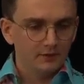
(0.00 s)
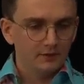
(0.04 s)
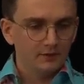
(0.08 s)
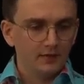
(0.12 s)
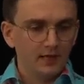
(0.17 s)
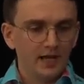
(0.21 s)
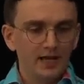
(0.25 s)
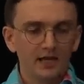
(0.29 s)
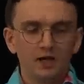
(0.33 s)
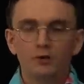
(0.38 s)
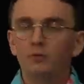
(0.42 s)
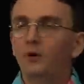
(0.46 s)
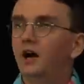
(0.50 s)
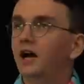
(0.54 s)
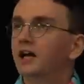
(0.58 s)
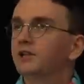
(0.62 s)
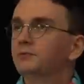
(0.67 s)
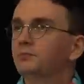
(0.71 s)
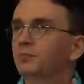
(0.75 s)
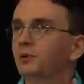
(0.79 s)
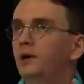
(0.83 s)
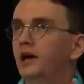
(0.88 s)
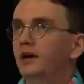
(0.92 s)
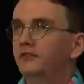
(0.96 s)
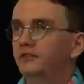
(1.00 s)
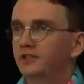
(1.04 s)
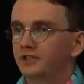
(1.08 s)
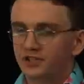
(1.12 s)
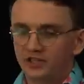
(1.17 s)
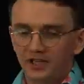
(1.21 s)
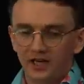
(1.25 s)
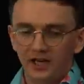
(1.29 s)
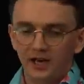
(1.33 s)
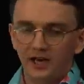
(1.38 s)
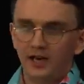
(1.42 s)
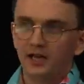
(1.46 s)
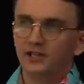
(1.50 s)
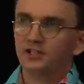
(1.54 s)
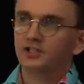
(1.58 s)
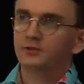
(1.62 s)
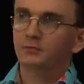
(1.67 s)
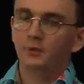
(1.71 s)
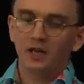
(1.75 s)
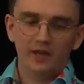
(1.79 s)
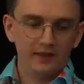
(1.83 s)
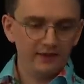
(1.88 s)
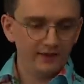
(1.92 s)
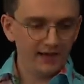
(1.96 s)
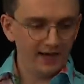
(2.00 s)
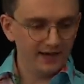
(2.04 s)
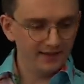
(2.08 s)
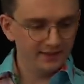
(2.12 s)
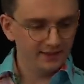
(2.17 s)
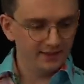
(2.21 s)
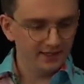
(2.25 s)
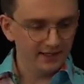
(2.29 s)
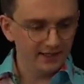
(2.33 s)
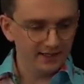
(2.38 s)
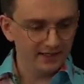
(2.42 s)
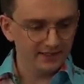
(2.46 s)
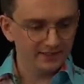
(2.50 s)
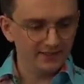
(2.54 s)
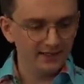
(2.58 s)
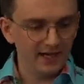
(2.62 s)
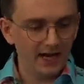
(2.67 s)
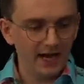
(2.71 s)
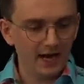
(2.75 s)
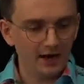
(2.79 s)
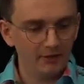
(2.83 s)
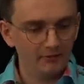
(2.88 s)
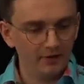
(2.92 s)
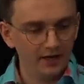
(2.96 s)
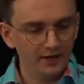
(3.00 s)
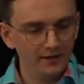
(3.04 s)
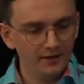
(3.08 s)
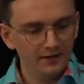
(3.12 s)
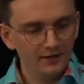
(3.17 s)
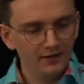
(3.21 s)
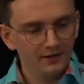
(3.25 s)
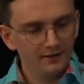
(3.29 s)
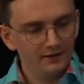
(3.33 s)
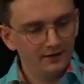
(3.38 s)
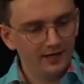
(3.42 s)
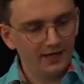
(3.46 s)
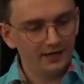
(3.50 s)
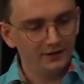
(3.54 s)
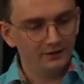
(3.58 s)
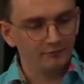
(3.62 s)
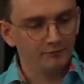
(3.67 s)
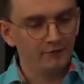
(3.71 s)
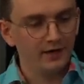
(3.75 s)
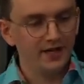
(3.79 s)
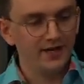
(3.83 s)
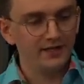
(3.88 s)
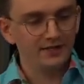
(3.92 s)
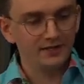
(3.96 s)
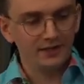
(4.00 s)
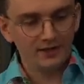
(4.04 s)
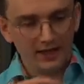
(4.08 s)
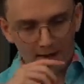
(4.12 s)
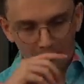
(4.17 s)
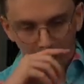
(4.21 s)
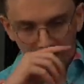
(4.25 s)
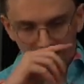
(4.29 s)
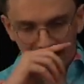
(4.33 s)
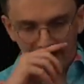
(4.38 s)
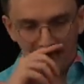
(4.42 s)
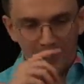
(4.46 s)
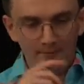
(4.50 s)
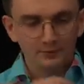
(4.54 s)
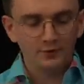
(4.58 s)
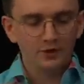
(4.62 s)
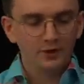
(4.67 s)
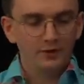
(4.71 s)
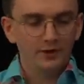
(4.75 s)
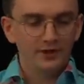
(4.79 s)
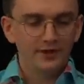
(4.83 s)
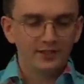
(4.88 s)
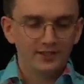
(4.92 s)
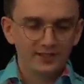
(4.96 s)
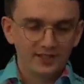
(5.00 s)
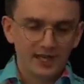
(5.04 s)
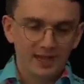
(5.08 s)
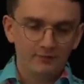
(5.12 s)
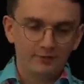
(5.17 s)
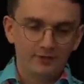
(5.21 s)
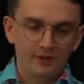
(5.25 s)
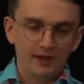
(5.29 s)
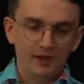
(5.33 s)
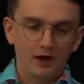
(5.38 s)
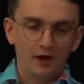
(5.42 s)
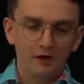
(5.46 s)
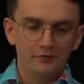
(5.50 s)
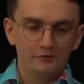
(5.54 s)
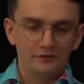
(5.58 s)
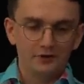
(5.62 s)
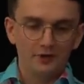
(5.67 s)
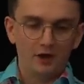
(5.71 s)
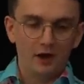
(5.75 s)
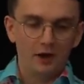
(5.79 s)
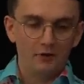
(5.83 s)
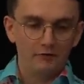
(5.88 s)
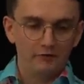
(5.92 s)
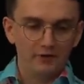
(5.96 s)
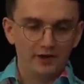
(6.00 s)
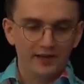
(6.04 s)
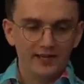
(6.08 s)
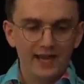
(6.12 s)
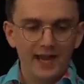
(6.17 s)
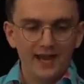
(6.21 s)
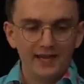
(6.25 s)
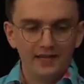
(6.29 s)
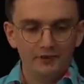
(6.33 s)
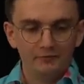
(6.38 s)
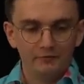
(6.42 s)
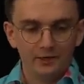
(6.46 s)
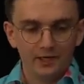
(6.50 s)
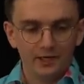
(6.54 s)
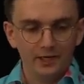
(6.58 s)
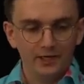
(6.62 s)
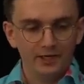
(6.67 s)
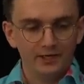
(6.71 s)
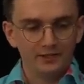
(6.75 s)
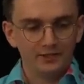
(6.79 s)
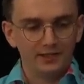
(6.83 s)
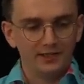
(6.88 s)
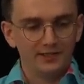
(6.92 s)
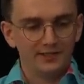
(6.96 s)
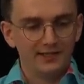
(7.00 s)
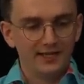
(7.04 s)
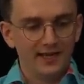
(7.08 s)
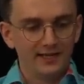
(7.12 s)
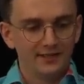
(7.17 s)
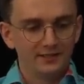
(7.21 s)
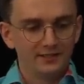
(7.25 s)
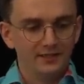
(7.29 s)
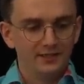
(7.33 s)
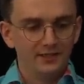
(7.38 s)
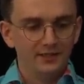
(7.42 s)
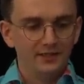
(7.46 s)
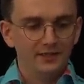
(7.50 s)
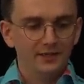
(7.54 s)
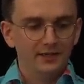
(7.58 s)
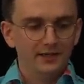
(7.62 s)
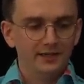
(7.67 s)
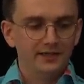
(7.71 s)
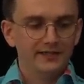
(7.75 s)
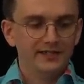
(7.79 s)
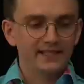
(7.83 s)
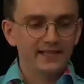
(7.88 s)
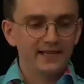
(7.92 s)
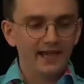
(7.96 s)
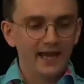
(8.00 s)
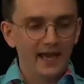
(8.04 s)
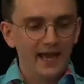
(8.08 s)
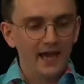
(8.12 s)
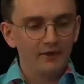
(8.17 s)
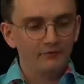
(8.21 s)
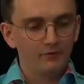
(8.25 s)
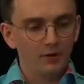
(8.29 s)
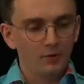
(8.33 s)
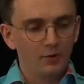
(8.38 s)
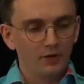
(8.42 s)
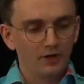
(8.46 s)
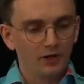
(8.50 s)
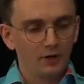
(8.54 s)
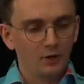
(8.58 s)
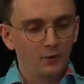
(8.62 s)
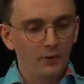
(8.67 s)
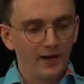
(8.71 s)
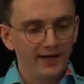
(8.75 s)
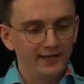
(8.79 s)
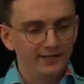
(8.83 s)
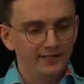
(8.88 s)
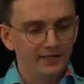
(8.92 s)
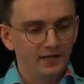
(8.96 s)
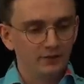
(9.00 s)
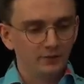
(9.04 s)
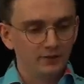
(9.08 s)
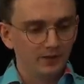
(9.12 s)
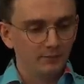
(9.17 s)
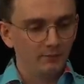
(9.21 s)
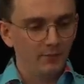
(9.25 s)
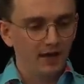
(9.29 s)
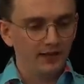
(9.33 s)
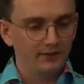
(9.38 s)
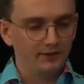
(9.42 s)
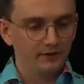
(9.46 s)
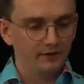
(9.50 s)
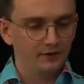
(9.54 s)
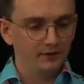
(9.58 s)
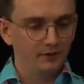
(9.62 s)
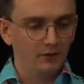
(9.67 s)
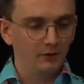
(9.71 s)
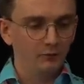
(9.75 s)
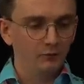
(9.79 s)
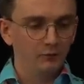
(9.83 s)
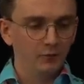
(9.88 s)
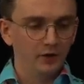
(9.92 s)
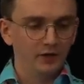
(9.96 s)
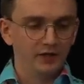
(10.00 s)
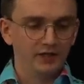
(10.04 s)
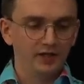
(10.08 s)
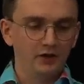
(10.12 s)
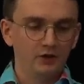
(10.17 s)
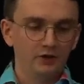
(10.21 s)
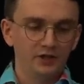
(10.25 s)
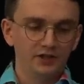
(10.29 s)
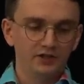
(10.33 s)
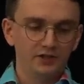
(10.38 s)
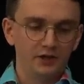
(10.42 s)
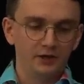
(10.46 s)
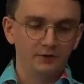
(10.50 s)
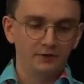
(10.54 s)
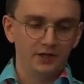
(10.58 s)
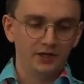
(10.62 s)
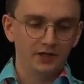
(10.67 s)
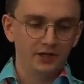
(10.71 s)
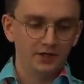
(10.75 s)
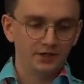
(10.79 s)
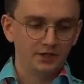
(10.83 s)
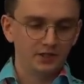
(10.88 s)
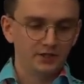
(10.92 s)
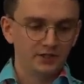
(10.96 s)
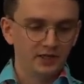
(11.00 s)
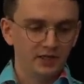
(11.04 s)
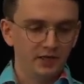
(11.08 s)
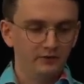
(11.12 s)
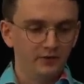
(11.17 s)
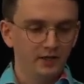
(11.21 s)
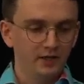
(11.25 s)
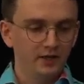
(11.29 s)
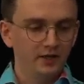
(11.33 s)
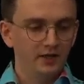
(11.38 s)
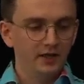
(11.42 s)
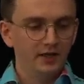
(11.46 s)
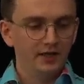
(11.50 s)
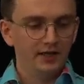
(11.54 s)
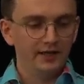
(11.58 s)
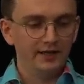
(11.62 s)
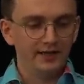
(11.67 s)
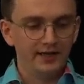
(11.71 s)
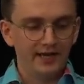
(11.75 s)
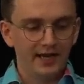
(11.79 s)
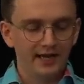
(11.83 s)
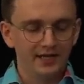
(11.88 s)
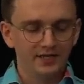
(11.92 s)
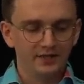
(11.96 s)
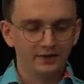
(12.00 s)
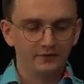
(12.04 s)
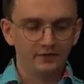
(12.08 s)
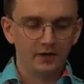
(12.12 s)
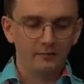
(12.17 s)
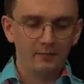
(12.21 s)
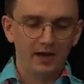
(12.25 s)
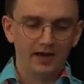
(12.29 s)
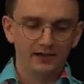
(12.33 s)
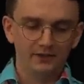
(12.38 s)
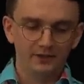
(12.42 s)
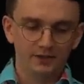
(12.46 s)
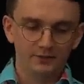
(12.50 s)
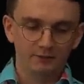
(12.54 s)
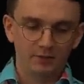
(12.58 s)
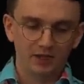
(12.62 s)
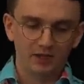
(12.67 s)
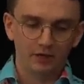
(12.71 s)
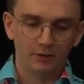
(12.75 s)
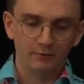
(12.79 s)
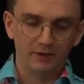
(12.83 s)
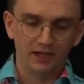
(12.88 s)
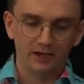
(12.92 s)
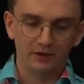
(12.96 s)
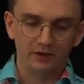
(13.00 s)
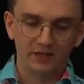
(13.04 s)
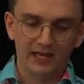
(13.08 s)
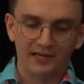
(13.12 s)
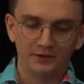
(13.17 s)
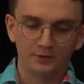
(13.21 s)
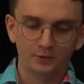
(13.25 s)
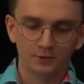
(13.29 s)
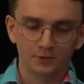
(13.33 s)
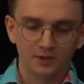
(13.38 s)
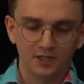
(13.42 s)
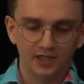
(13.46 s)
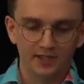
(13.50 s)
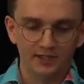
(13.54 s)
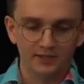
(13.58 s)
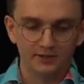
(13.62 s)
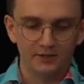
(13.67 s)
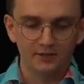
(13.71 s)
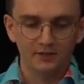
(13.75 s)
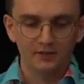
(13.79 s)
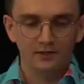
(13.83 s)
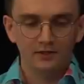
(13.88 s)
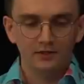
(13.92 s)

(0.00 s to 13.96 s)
Likewise, Private C.R. Smith entered in his diary that the reason they we kept doing the same thing over and over again in rehearsal attacks is to get everyone acquainted with the method of working on his own initiative in case of commanders becoming casualties.